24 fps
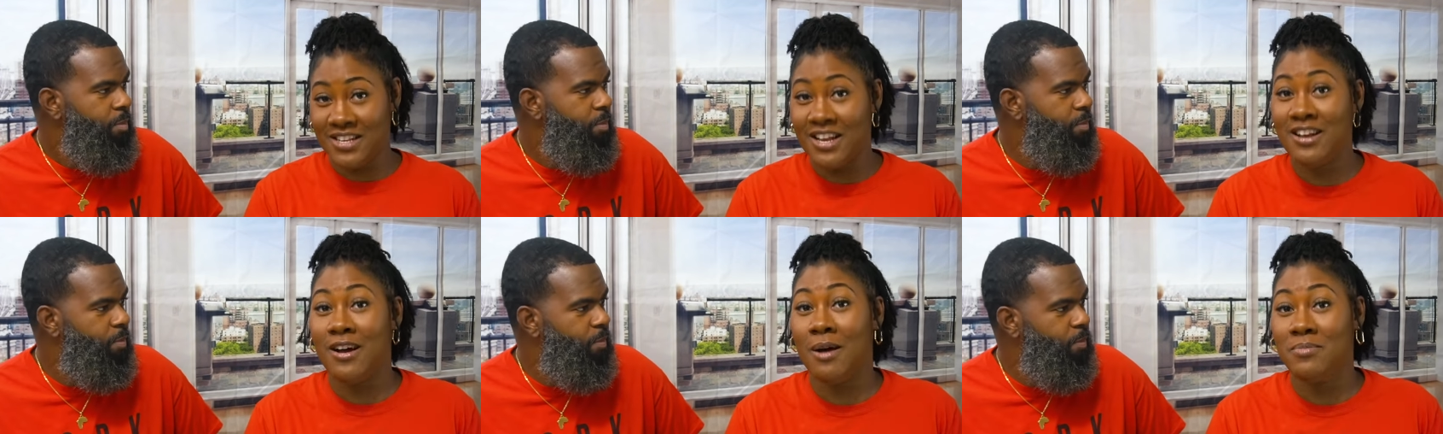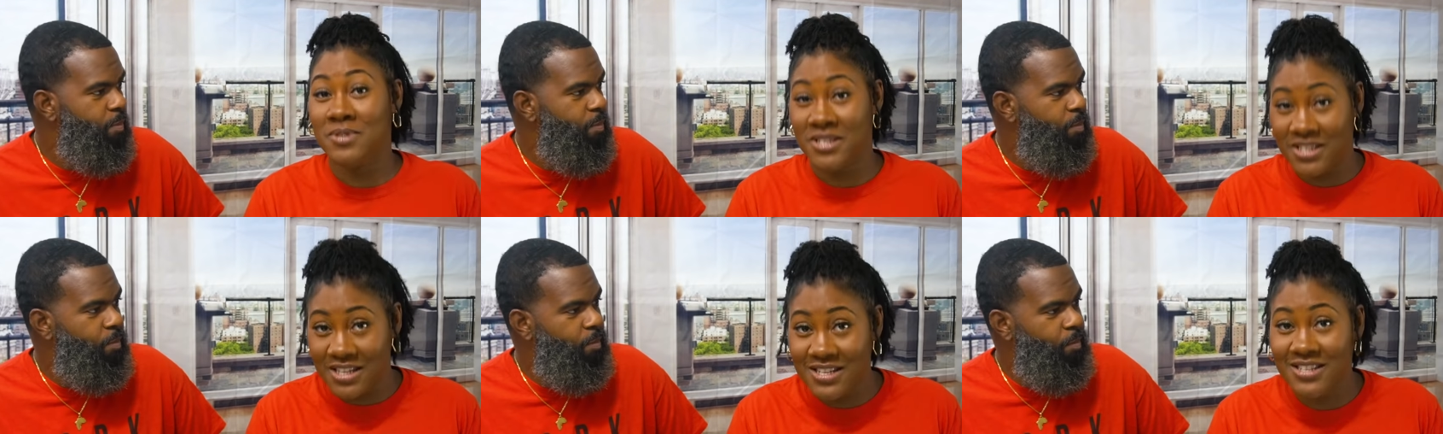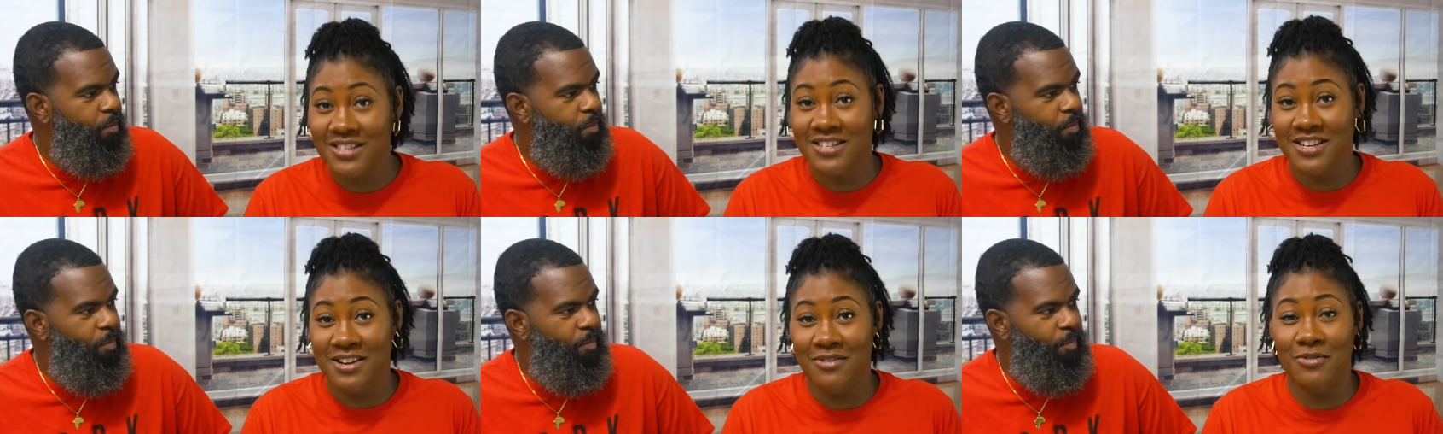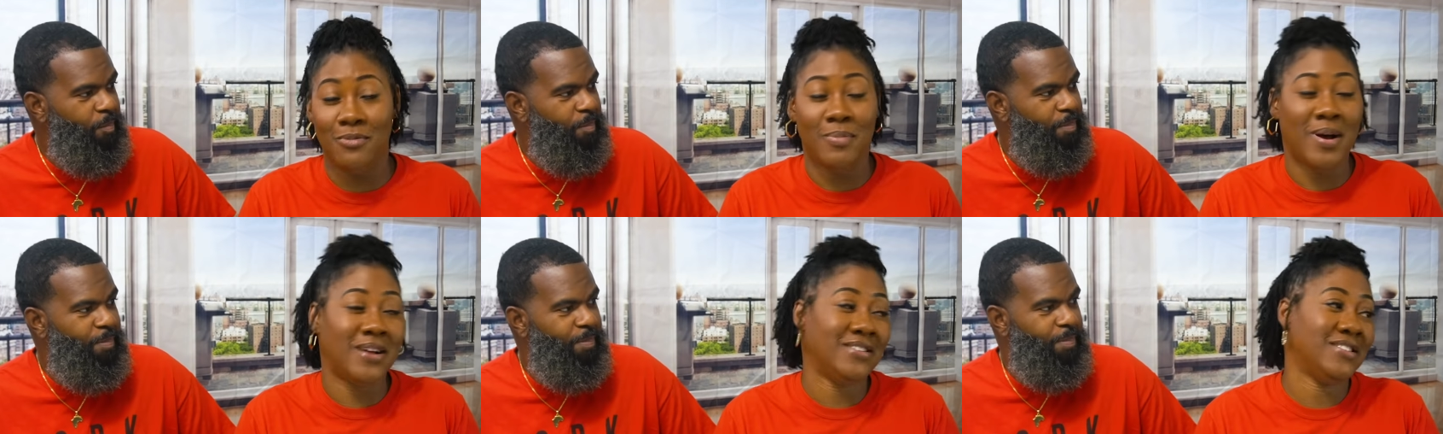Speaker 1: because I'm
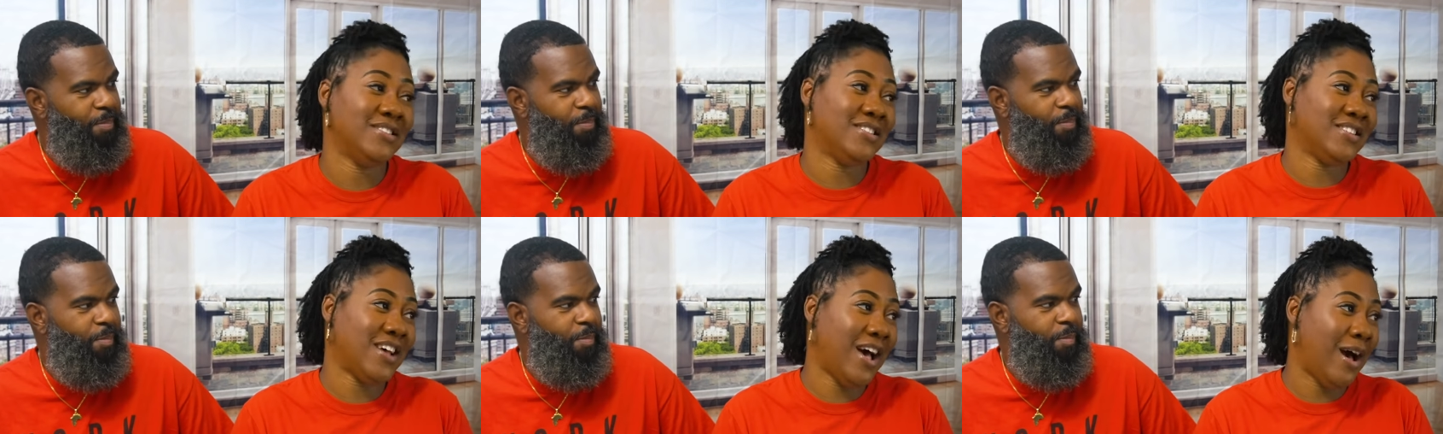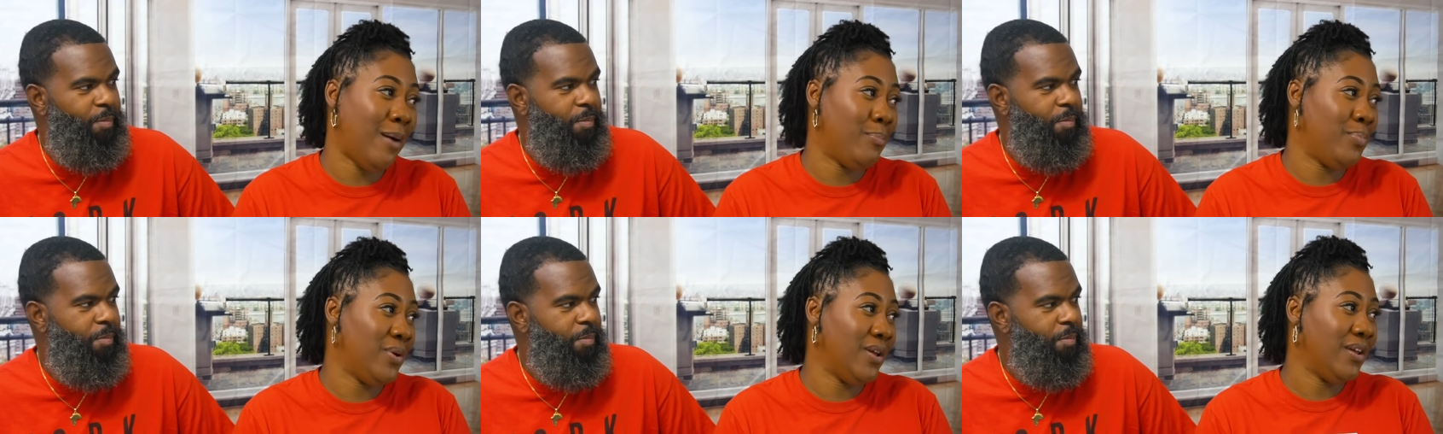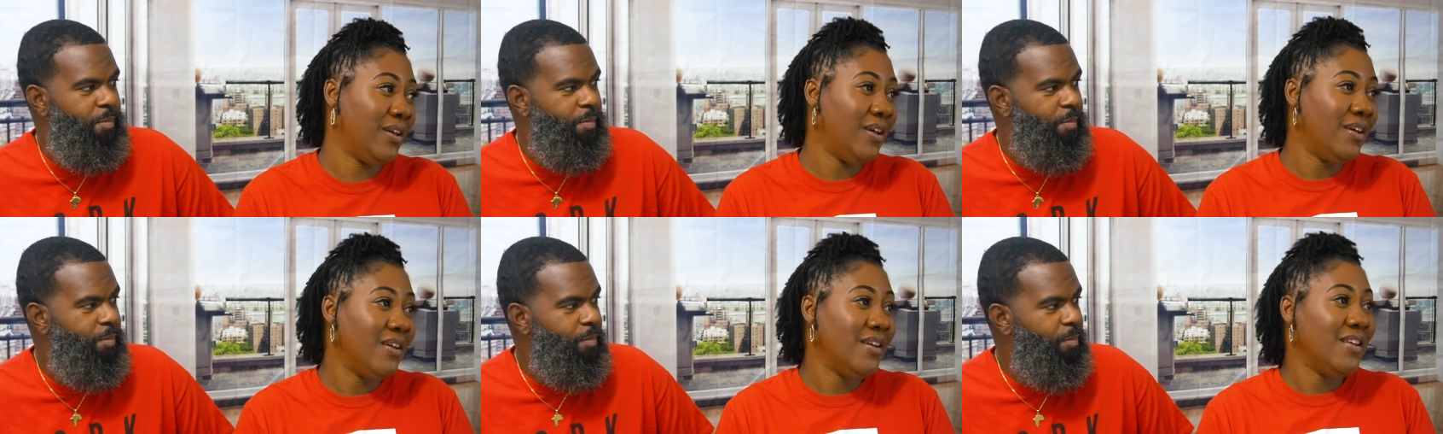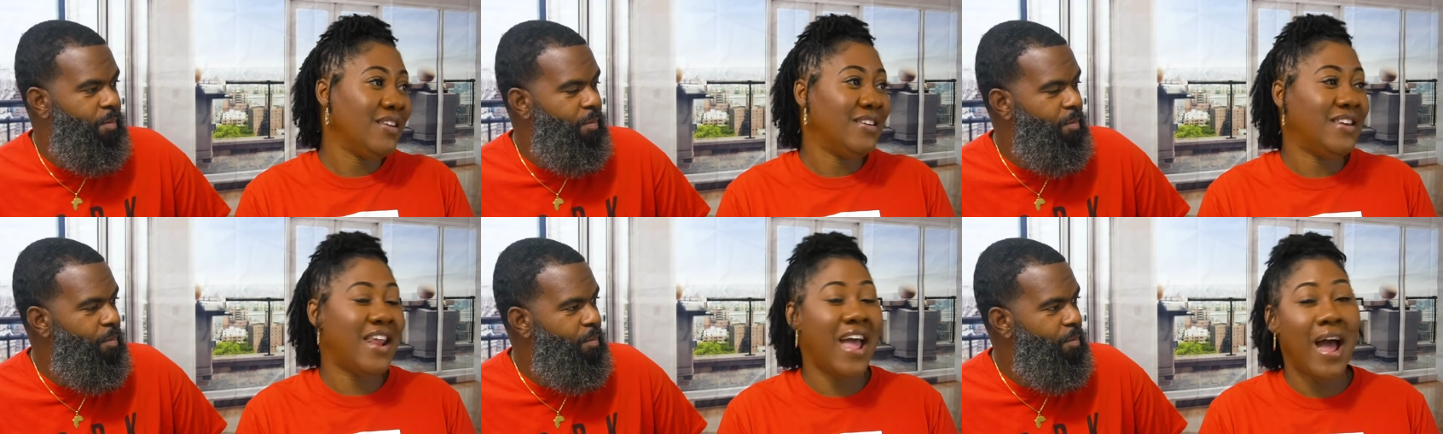sensitive about the topic,
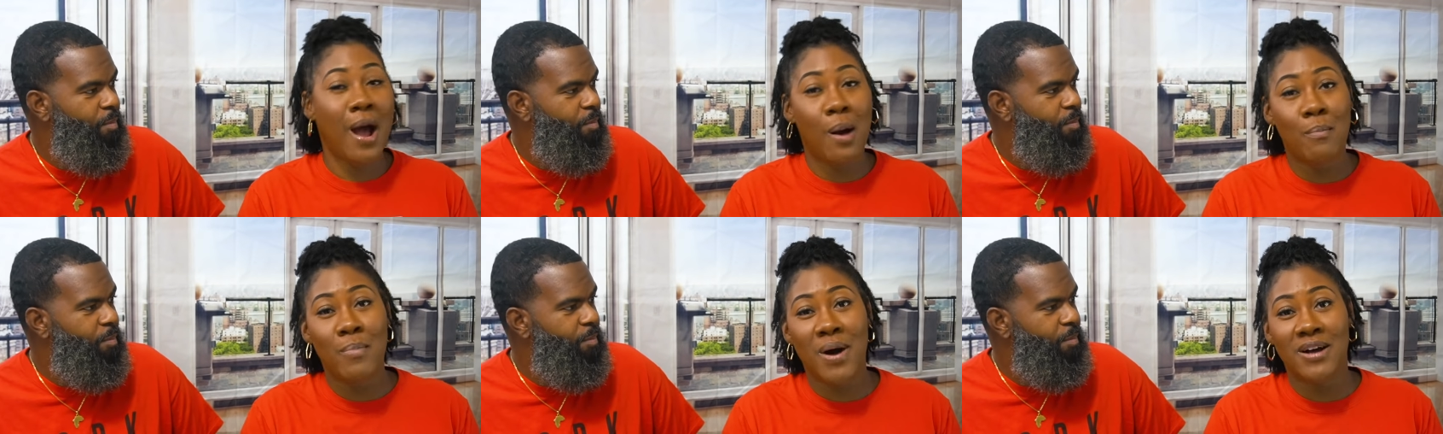now I'm